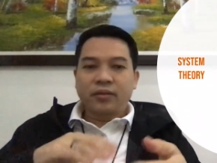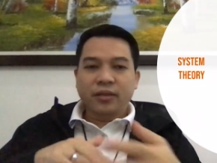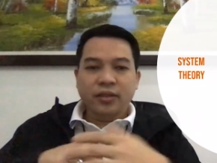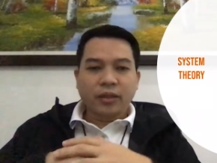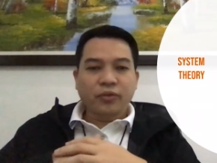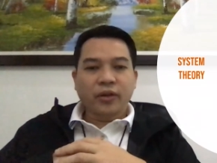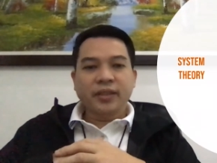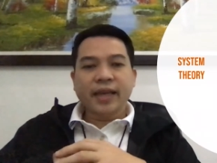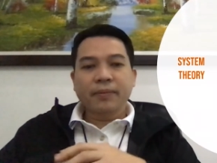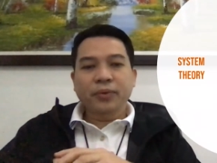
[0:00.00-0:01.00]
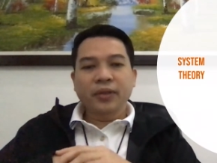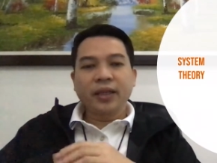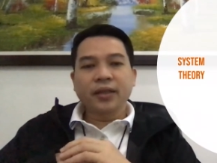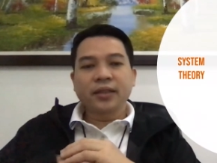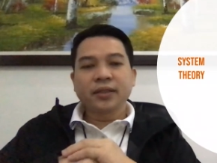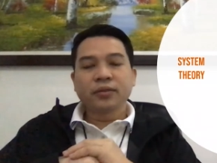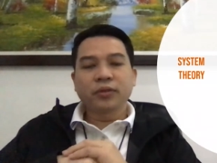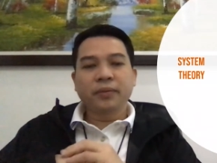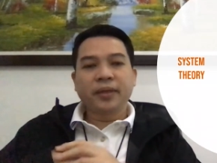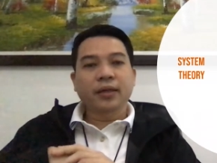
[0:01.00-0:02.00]
Said for example, here
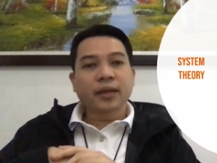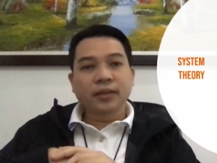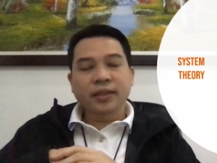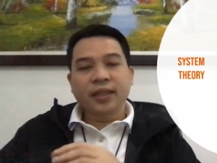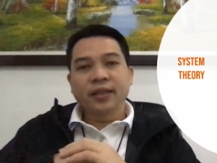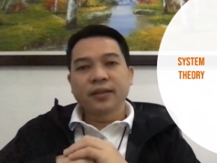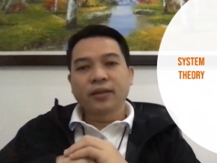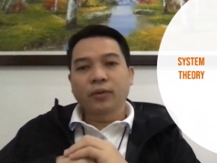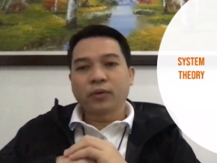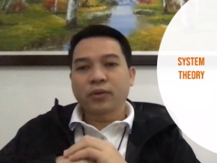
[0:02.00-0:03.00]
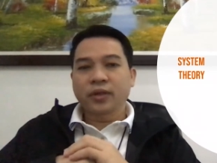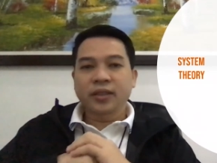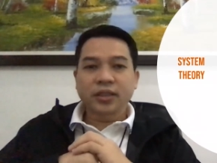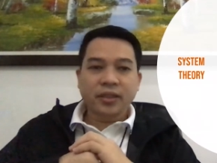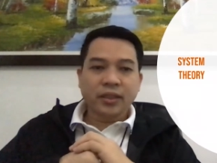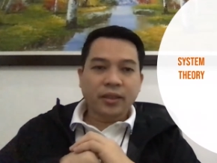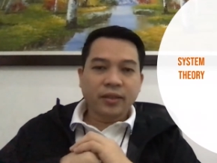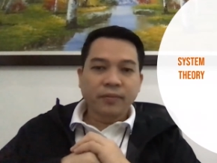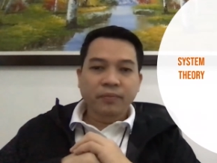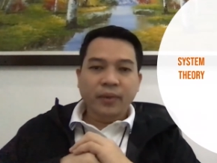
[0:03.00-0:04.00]
will be a country or a certain
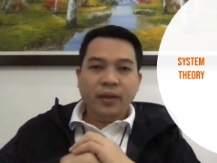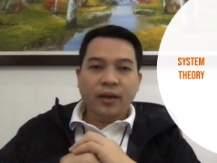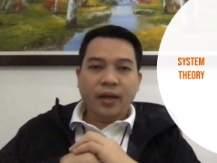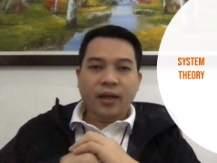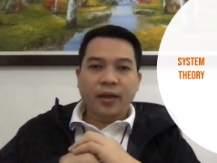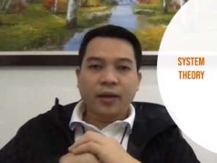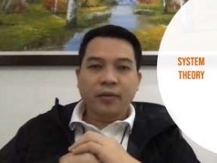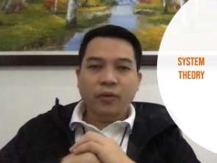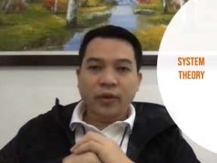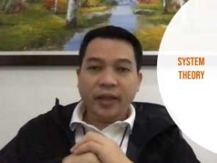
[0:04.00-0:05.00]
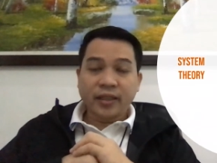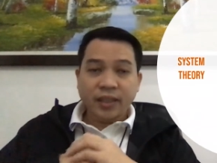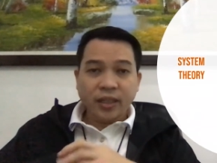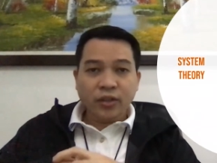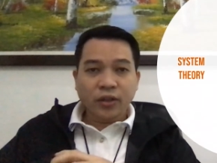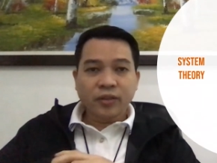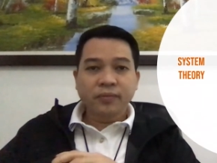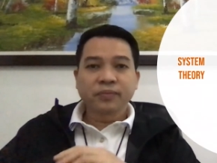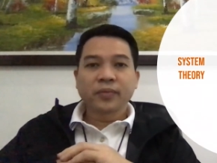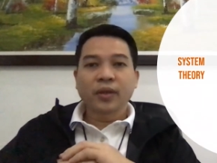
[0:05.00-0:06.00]
organization
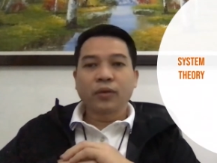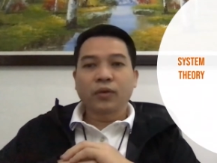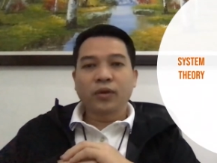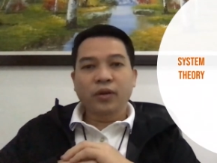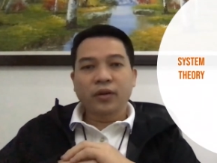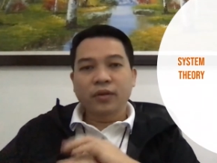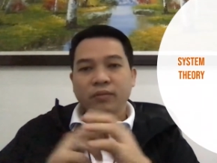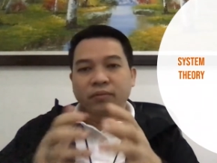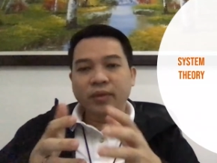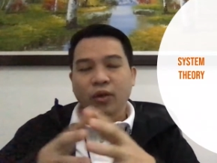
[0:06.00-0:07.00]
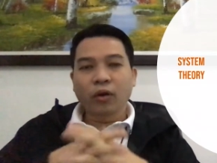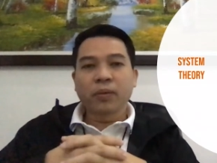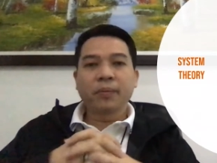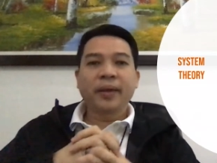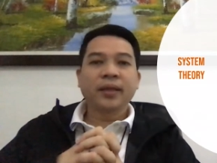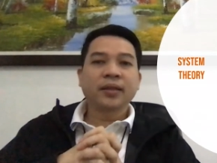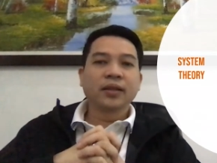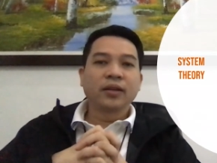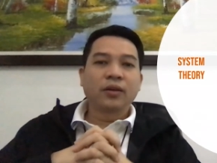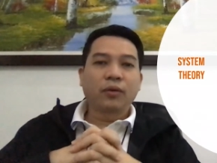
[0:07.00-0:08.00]
or the government
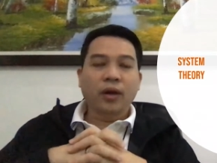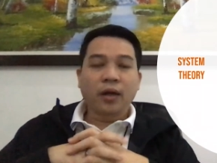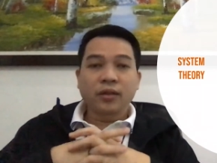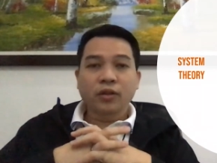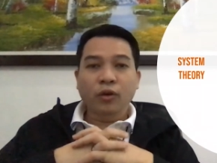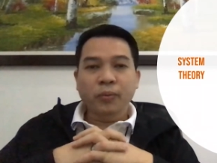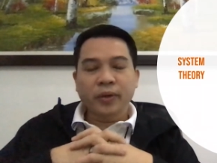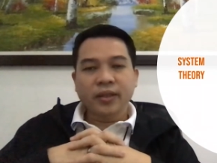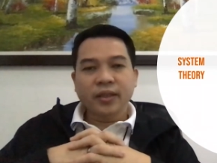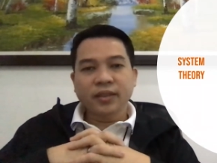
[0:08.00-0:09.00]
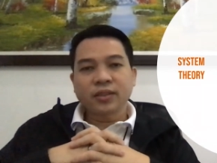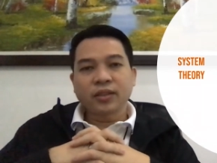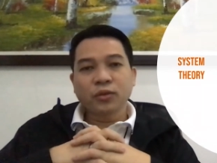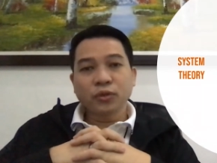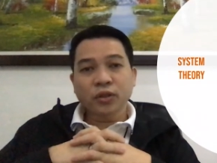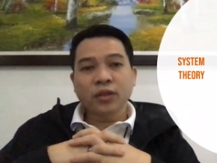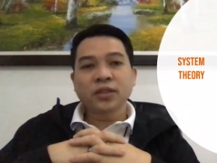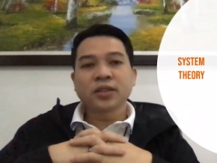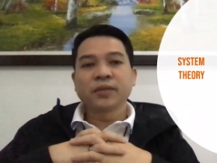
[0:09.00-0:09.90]
or other corporate institutions